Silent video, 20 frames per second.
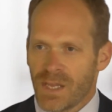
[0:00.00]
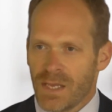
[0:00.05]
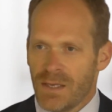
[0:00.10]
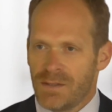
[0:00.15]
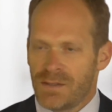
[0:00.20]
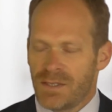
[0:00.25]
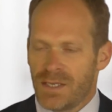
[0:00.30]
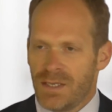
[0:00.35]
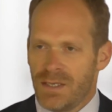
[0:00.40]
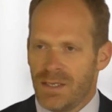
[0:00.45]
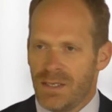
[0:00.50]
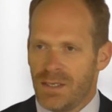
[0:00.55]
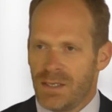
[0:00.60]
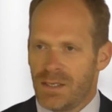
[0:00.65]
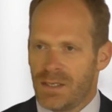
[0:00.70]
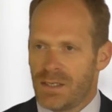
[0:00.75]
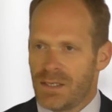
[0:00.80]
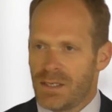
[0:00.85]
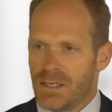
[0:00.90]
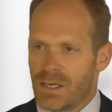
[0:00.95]
the
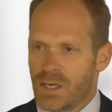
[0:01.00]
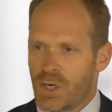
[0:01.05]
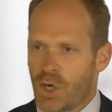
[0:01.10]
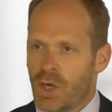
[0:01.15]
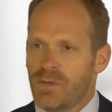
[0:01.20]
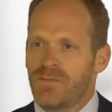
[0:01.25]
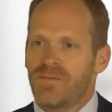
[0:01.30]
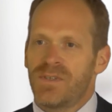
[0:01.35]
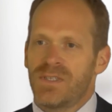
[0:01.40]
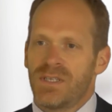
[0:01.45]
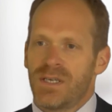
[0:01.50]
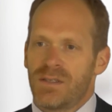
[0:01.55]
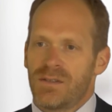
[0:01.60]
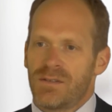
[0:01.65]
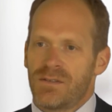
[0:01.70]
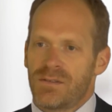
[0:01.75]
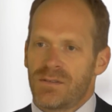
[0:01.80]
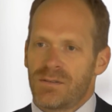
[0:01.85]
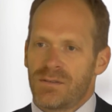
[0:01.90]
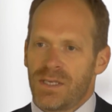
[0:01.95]

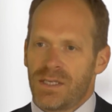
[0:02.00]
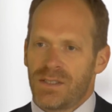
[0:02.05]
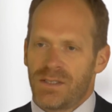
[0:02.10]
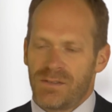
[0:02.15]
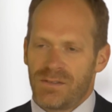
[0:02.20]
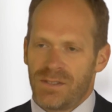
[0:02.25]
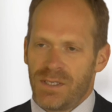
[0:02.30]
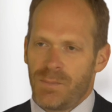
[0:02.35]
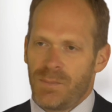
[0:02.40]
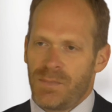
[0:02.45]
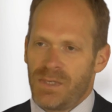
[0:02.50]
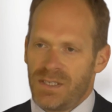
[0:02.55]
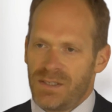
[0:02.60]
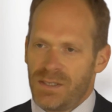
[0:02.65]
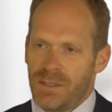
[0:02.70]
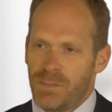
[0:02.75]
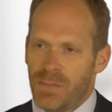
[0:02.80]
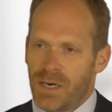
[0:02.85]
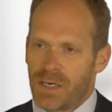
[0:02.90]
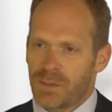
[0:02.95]
confidence that the CE
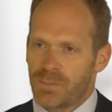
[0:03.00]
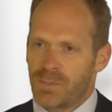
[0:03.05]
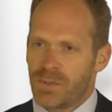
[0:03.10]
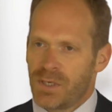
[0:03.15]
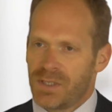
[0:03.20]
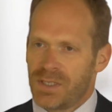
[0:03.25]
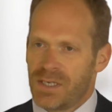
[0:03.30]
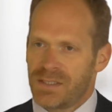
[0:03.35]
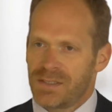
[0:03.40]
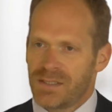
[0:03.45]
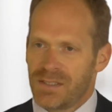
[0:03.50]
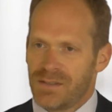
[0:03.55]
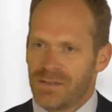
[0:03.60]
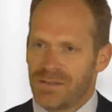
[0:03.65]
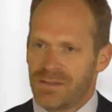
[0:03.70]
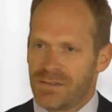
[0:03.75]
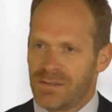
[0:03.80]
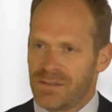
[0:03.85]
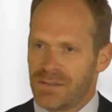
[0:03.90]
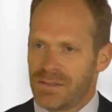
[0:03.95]
mark product
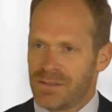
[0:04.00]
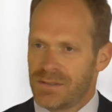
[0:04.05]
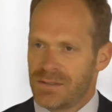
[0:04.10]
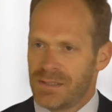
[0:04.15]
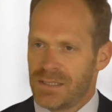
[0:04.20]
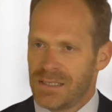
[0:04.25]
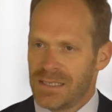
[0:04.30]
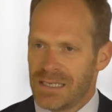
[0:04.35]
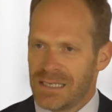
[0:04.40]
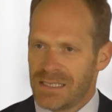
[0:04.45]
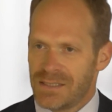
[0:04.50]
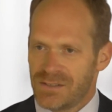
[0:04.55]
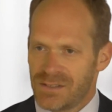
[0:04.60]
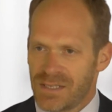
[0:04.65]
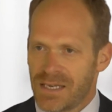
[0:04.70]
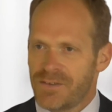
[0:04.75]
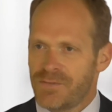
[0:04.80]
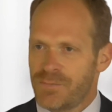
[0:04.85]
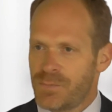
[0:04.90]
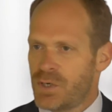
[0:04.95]
is a
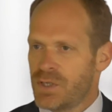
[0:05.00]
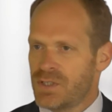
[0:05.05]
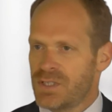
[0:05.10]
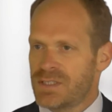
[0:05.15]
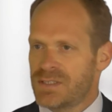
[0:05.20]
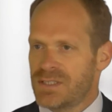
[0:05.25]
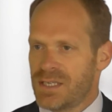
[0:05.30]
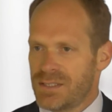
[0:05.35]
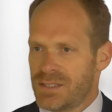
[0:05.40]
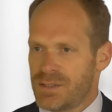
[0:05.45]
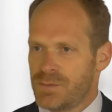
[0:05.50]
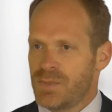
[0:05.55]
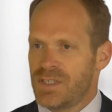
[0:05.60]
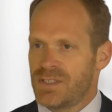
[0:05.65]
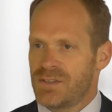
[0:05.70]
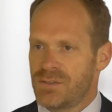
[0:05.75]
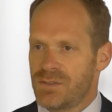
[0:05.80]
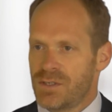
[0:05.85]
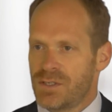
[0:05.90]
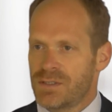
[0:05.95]
safe product, that it
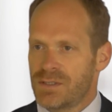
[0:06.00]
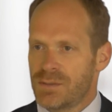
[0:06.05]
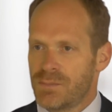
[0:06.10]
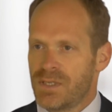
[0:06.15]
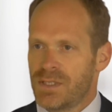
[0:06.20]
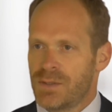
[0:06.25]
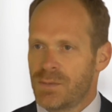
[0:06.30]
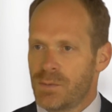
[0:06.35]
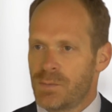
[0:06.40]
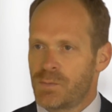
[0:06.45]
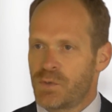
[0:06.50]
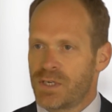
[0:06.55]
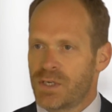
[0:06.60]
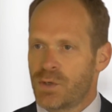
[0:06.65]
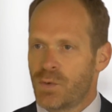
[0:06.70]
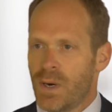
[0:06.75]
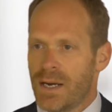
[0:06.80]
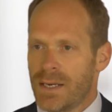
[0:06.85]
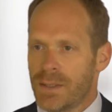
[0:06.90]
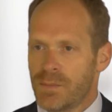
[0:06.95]
meets certain minimum
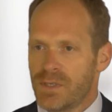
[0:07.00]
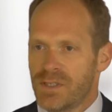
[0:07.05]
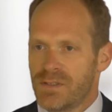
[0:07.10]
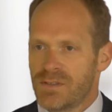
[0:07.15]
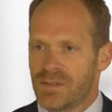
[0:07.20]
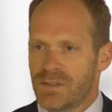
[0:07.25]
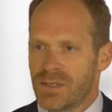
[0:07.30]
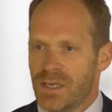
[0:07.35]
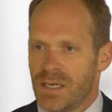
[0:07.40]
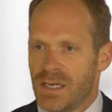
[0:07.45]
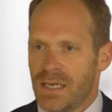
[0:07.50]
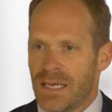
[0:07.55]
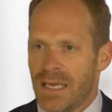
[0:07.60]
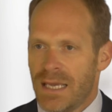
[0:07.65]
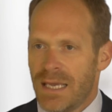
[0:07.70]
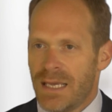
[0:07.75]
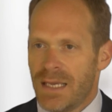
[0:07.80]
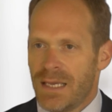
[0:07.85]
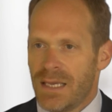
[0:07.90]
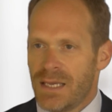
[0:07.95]
requirements.
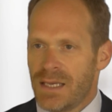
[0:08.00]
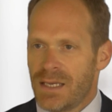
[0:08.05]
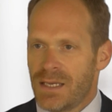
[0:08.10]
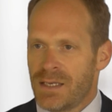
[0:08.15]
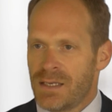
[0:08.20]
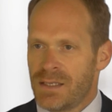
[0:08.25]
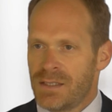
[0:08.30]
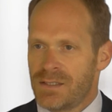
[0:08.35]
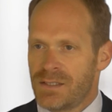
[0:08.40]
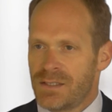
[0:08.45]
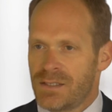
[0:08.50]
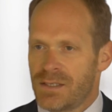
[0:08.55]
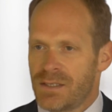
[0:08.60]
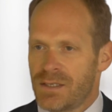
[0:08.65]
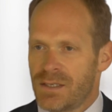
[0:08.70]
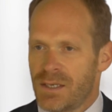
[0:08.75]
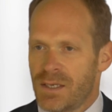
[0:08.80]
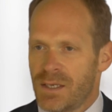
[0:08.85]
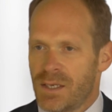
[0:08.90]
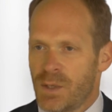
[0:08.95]
It
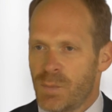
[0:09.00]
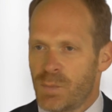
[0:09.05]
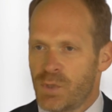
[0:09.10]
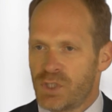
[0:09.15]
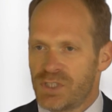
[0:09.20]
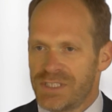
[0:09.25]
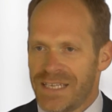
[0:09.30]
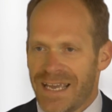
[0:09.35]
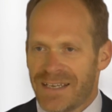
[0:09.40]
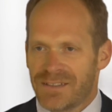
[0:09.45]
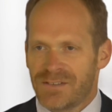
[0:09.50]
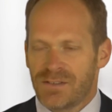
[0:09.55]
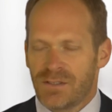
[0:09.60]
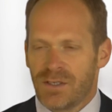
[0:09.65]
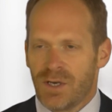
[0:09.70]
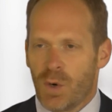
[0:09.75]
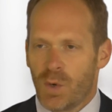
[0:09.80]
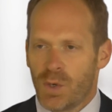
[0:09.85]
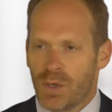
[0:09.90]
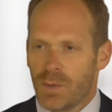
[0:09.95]
protects
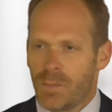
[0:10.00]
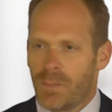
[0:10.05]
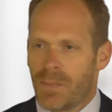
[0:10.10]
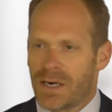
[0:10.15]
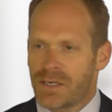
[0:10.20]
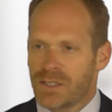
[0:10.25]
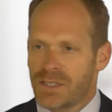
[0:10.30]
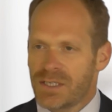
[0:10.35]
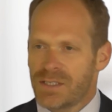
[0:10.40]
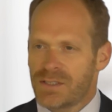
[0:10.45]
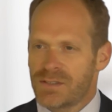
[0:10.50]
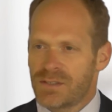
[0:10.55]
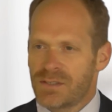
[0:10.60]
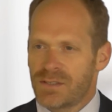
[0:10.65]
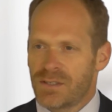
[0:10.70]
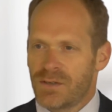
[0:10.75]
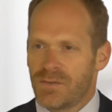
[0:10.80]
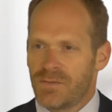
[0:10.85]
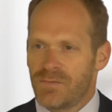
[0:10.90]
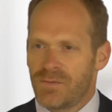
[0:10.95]
local markets
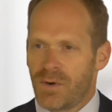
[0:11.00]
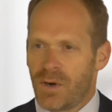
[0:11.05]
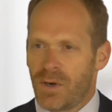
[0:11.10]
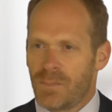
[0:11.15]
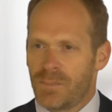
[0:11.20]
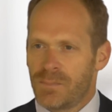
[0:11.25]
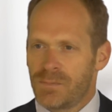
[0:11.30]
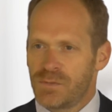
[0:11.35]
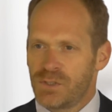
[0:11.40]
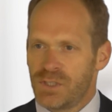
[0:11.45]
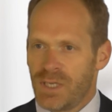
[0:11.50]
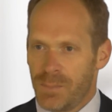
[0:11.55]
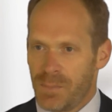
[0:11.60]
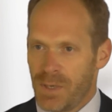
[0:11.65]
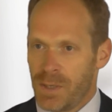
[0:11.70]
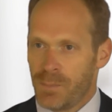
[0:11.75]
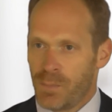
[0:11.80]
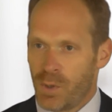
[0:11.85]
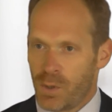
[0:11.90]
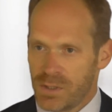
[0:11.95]
from cheap
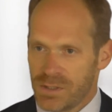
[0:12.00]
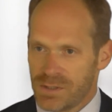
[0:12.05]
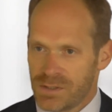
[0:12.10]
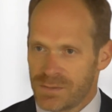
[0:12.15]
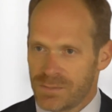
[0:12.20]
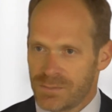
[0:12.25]
imports,